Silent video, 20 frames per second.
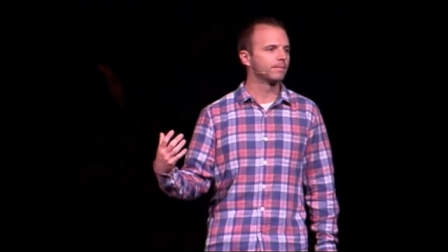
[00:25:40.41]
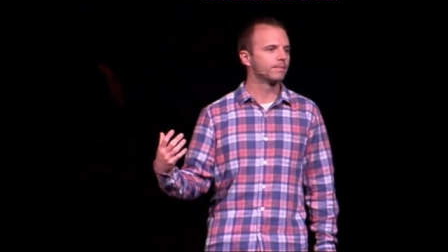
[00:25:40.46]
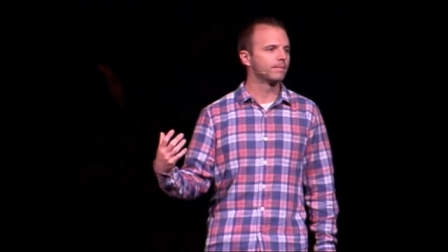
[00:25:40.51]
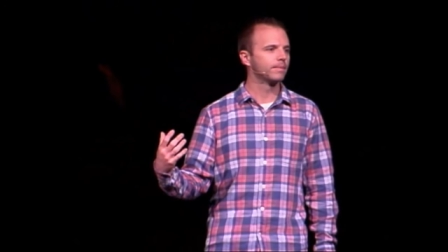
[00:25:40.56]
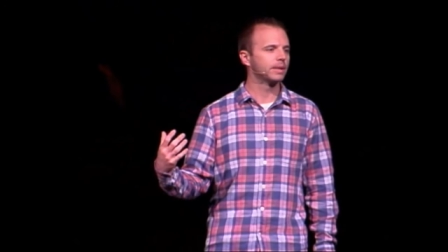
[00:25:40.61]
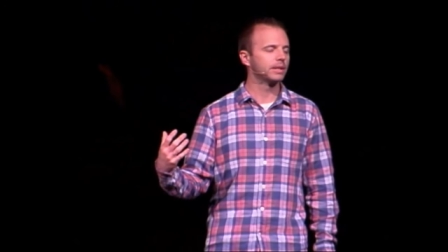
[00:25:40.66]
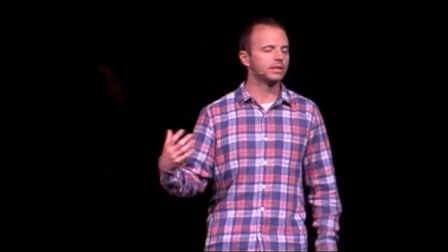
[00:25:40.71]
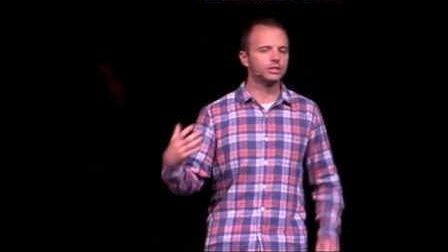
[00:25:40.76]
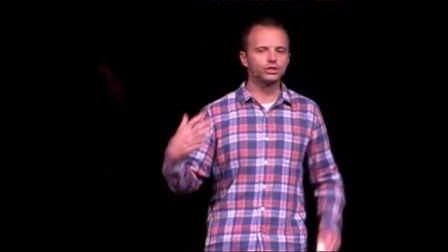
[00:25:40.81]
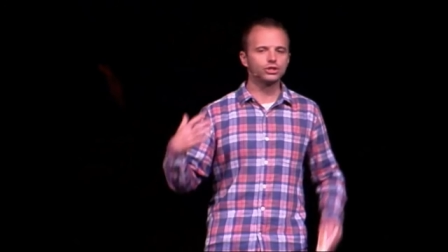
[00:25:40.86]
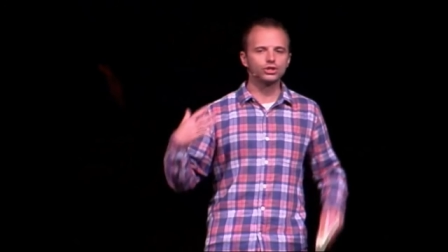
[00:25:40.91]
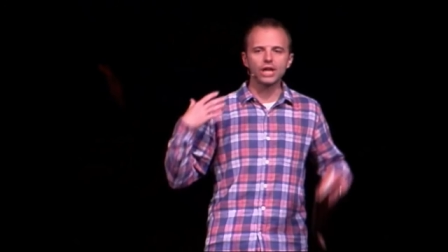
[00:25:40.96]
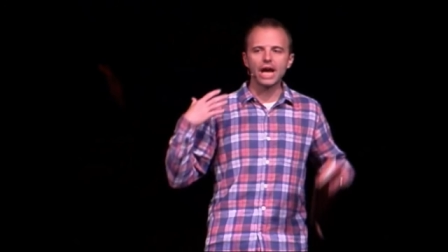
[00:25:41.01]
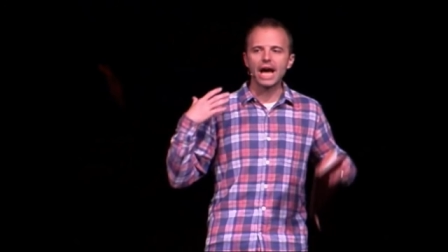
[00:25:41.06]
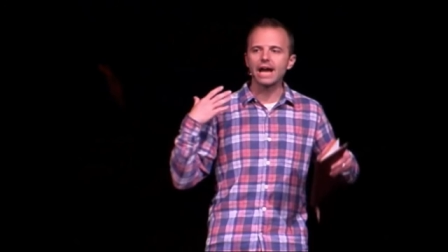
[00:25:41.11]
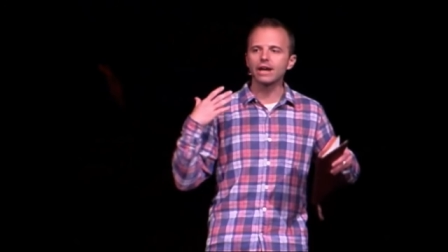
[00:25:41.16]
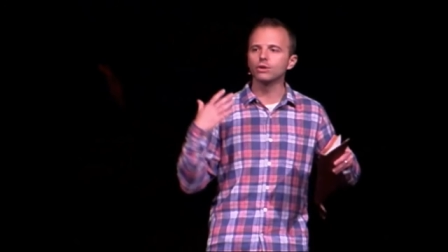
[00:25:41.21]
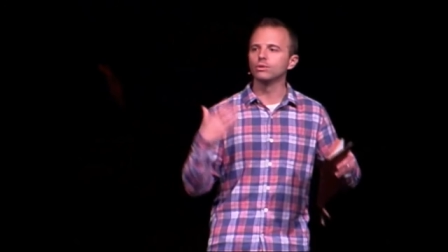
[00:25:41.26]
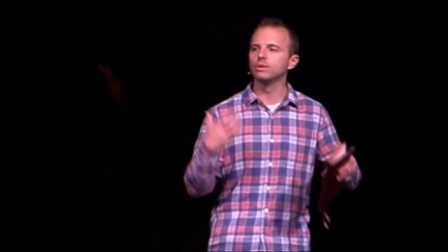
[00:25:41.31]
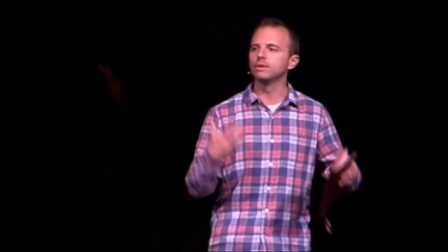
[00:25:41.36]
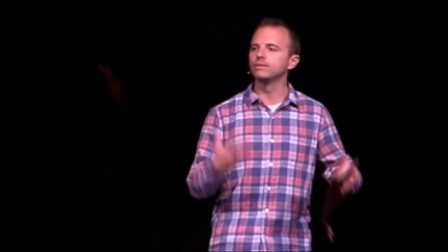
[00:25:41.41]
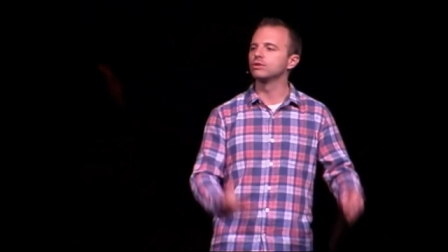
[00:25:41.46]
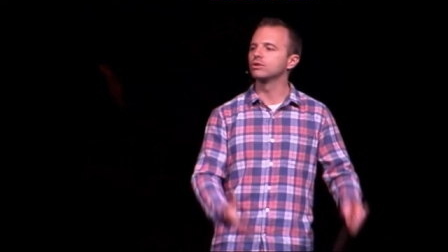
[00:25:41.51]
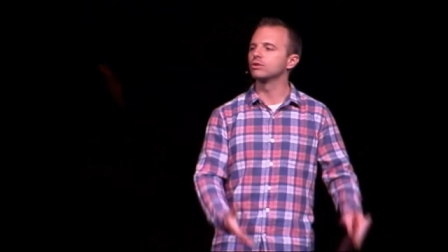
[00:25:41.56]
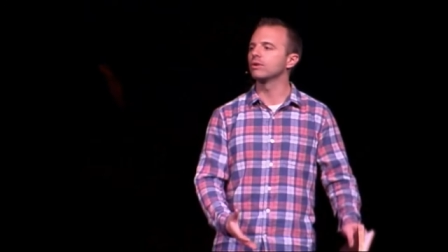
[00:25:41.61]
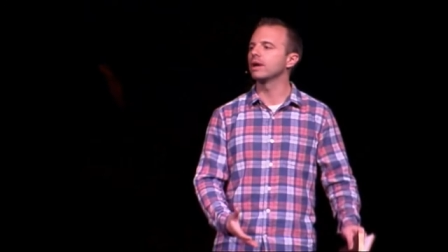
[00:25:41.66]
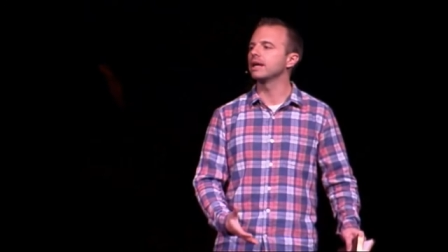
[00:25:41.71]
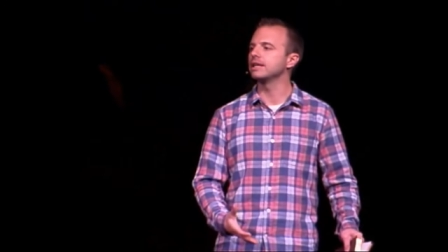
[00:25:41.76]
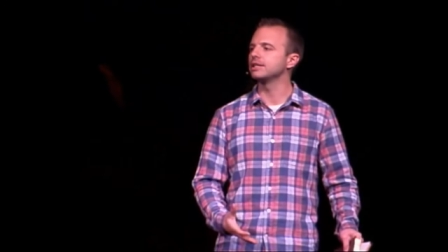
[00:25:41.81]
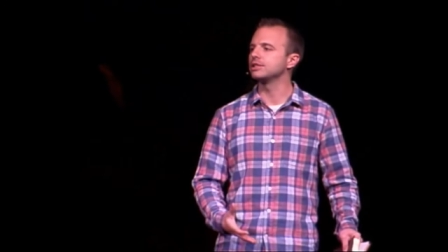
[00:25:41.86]
In the shadow of
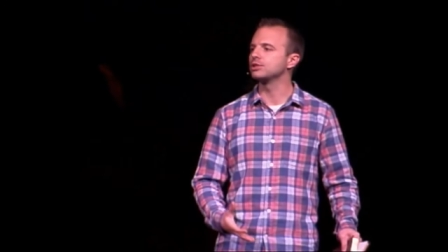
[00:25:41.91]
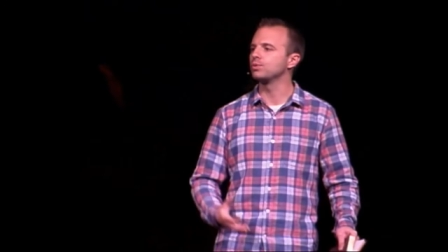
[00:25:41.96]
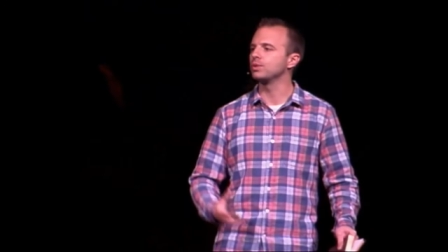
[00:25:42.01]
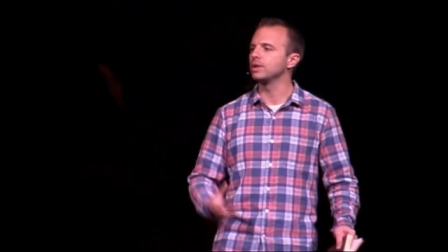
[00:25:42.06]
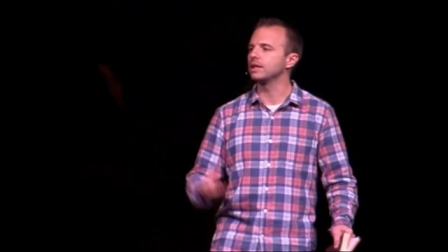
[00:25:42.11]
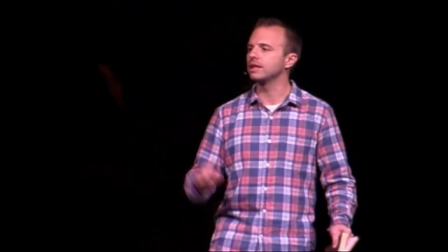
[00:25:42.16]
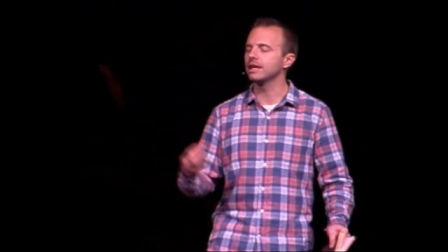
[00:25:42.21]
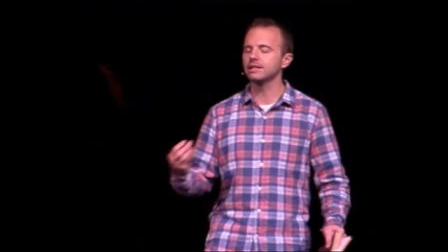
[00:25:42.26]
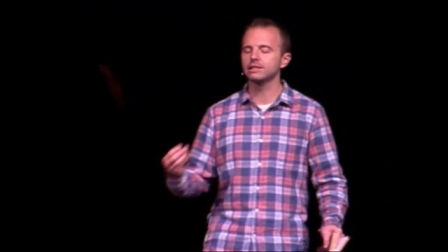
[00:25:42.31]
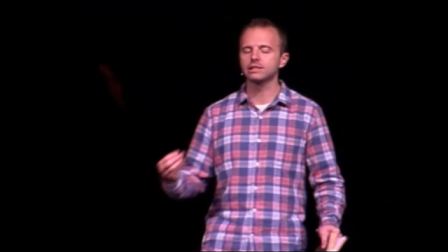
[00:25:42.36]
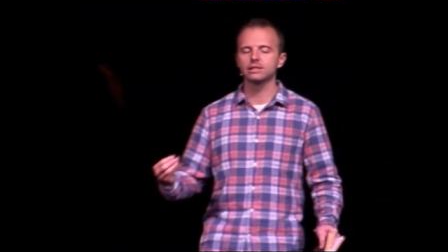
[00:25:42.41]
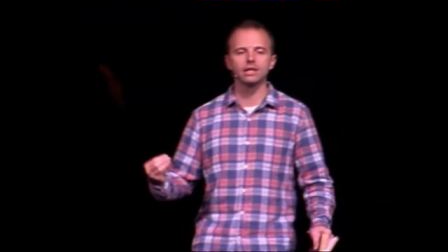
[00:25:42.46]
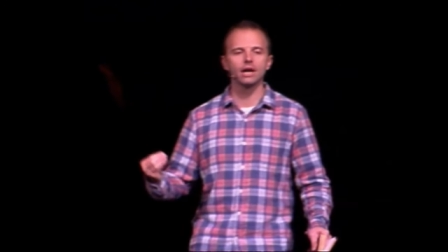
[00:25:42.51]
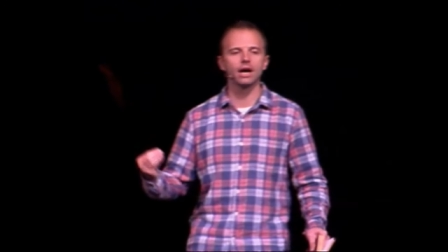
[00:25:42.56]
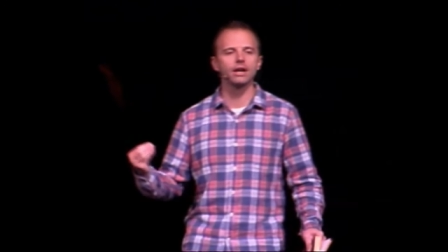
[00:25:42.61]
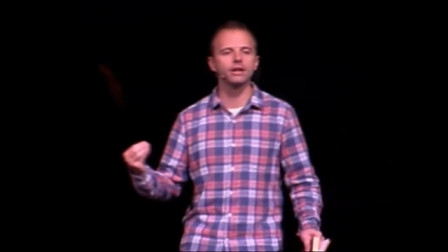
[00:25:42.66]
grace, we get to